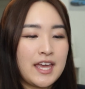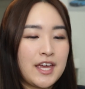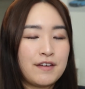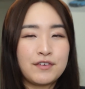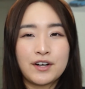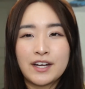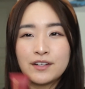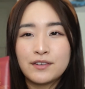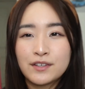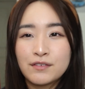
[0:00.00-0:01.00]
If you're kind of
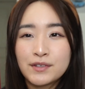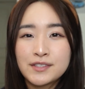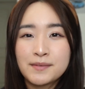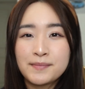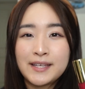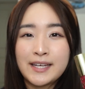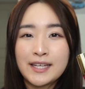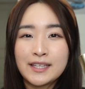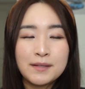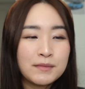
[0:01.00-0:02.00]
looking for
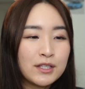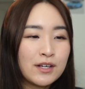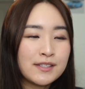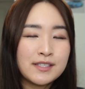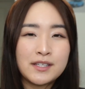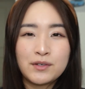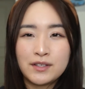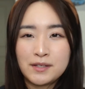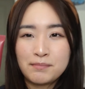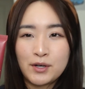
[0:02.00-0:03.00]
something lip glossy or
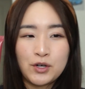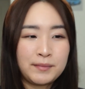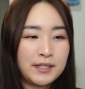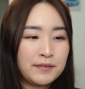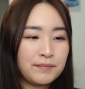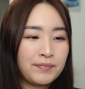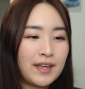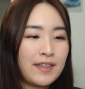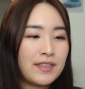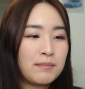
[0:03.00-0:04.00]
lip balmy,
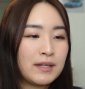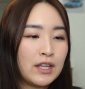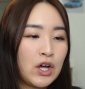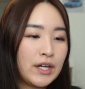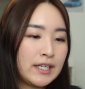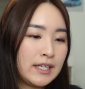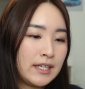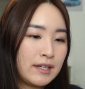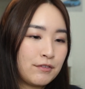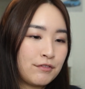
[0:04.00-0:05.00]
the
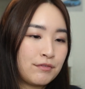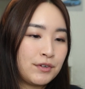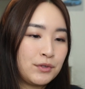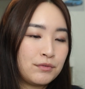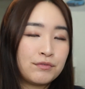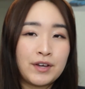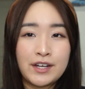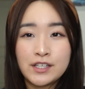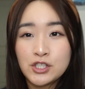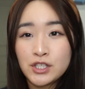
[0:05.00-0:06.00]
Milani Fruit
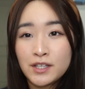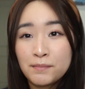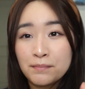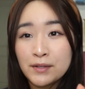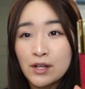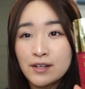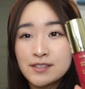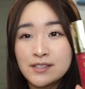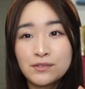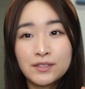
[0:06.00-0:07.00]
Fetish lip gloss
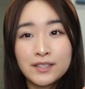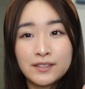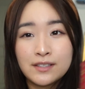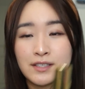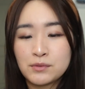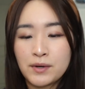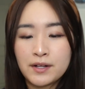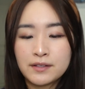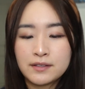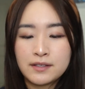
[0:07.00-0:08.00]
is really good as
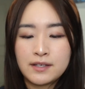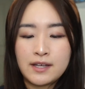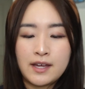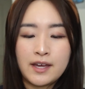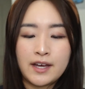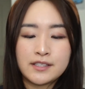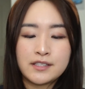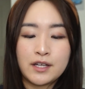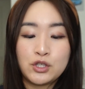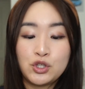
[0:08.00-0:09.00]
well. Has
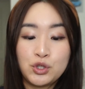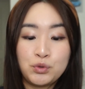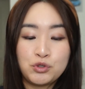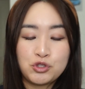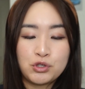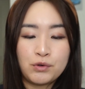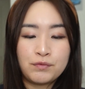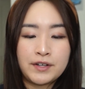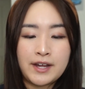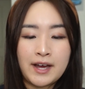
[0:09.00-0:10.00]
that huge doe
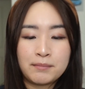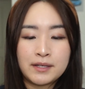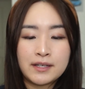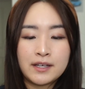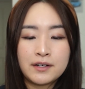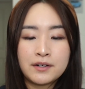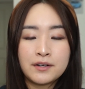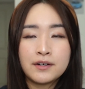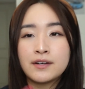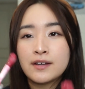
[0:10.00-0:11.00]
foot
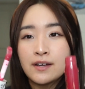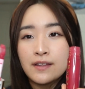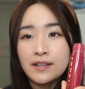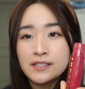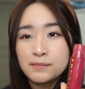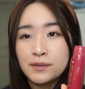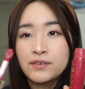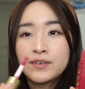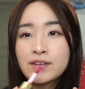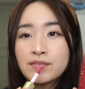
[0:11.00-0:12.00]
applicator that's
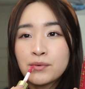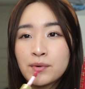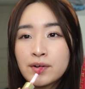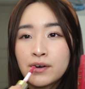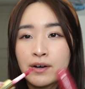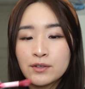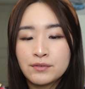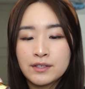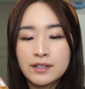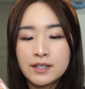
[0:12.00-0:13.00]
perfect for all
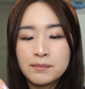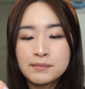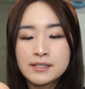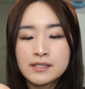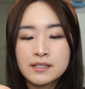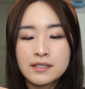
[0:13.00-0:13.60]
over the lips.